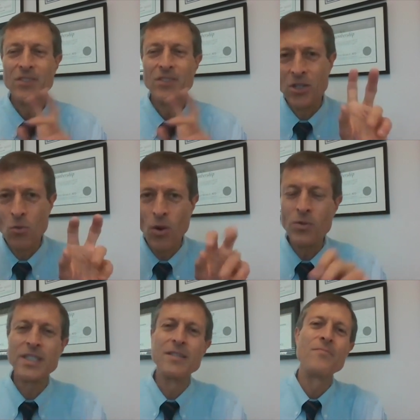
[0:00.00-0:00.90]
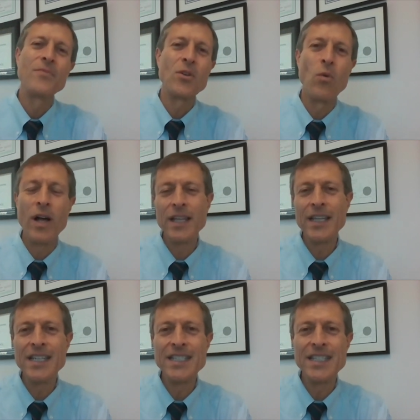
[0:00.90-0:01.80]
in quotes,
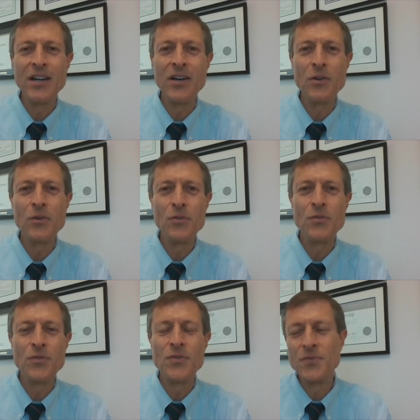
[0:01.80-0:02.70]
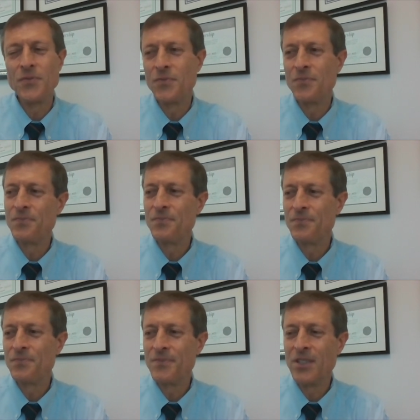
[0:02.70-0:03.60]
qualities of
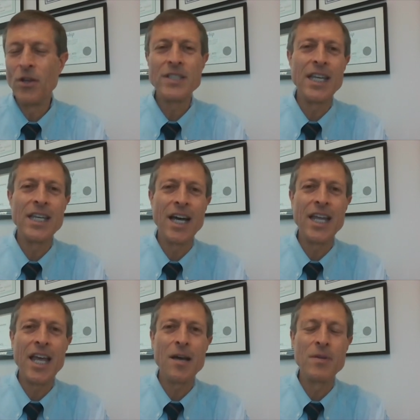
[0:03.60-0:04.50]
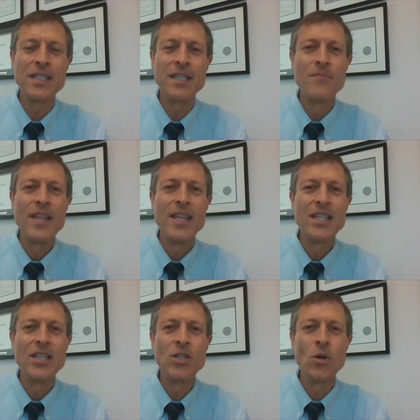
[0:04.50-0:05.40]
long-standing diet habits,
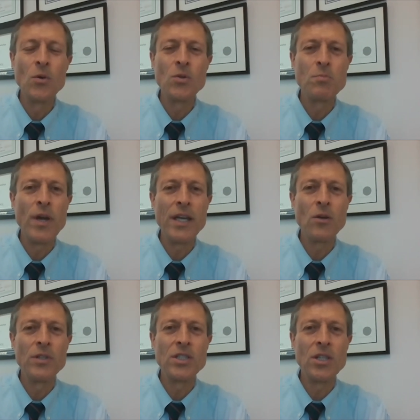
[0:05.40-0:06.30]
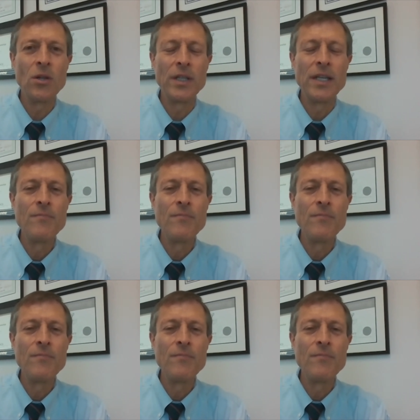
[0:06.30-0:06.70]
those break only slowly.